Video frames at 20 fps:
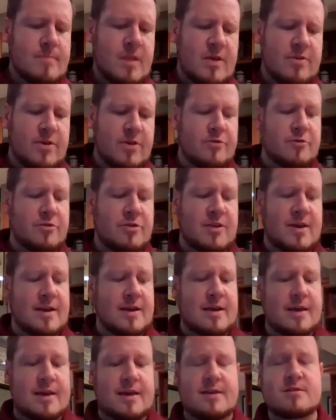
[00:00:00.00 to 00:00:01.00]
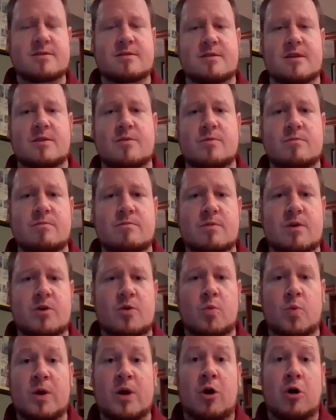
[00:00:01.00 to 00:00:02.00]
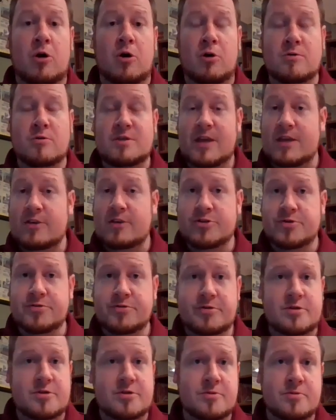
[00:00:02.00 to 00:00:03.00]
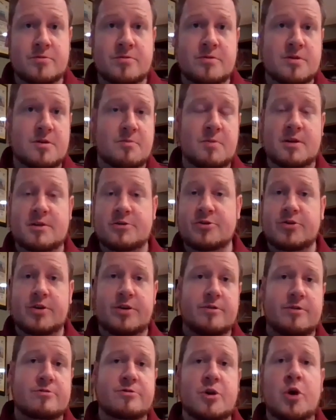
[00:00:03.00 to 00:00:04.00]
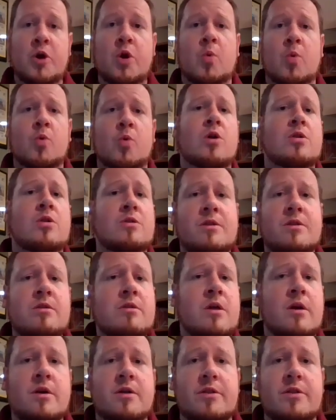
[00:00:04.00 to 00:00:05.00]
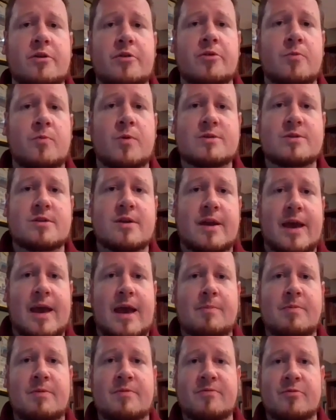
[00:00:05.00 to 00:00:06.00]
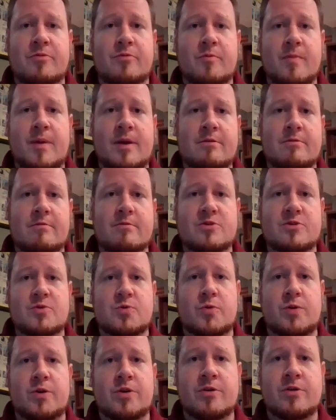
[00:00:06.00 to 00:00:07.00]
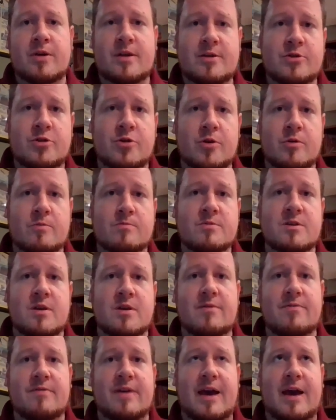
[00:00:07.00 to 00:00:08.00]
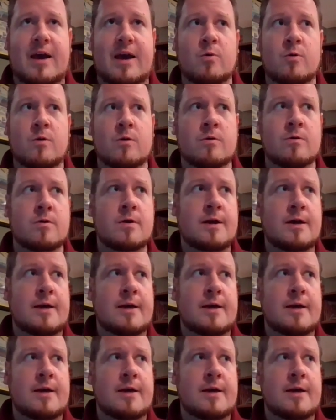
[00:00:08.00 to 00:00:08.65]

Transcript: The other thing is that, we all, teachers, students, administrators, we're all a little unclear on what's going to happen for the remainder of the school year in terms of our